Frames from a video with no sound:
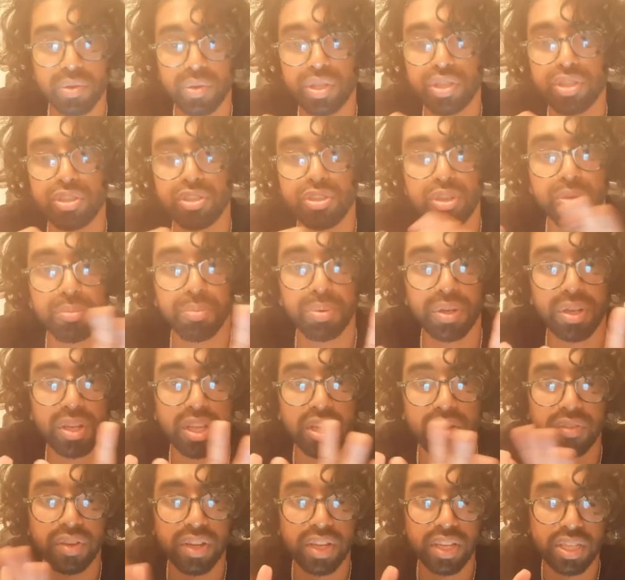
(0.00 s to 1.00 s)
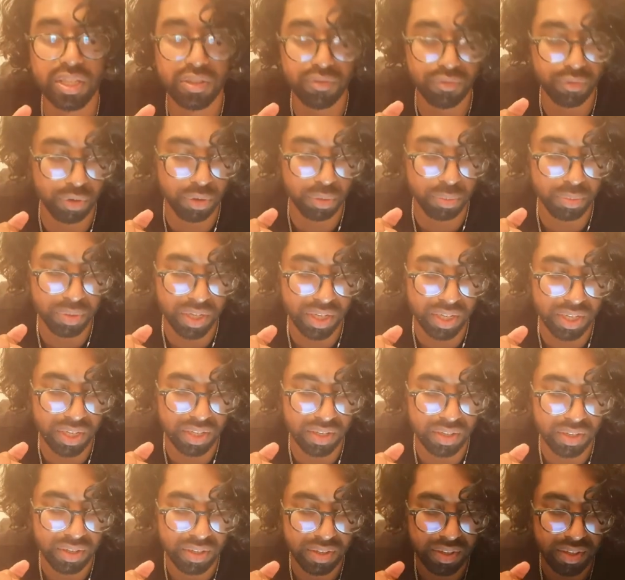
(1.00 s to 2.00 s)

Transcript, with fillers: So a supernova is formed here.